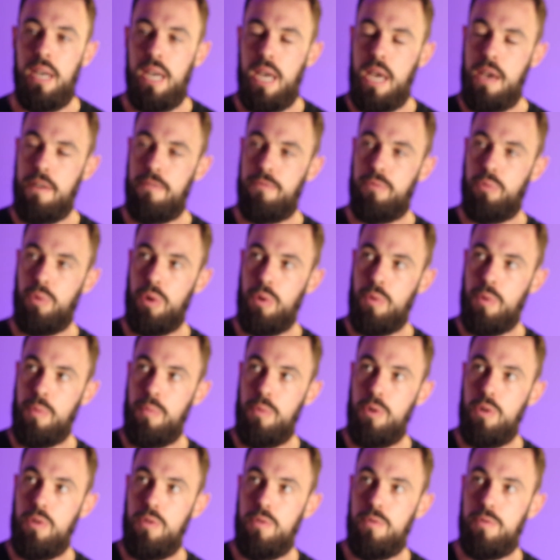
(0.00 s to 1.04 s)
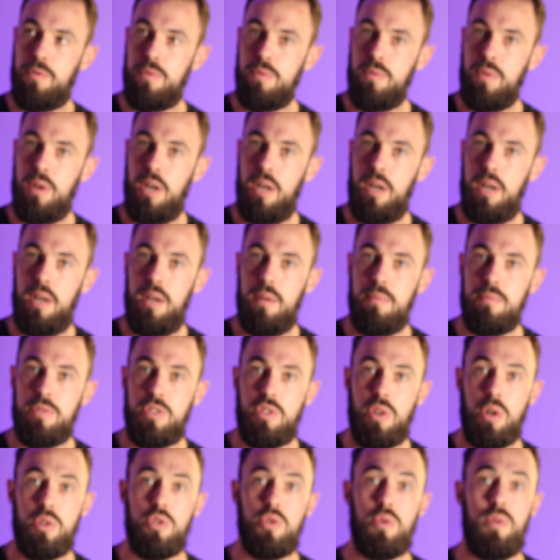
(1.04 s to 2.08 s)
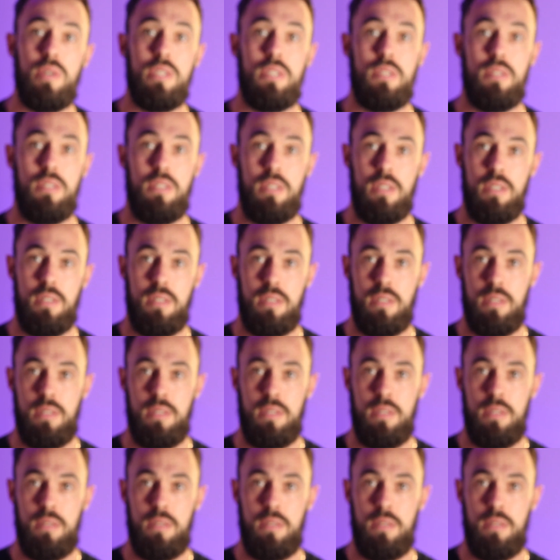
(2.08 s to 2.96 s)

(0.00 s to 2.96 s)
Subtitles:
If we remove social instances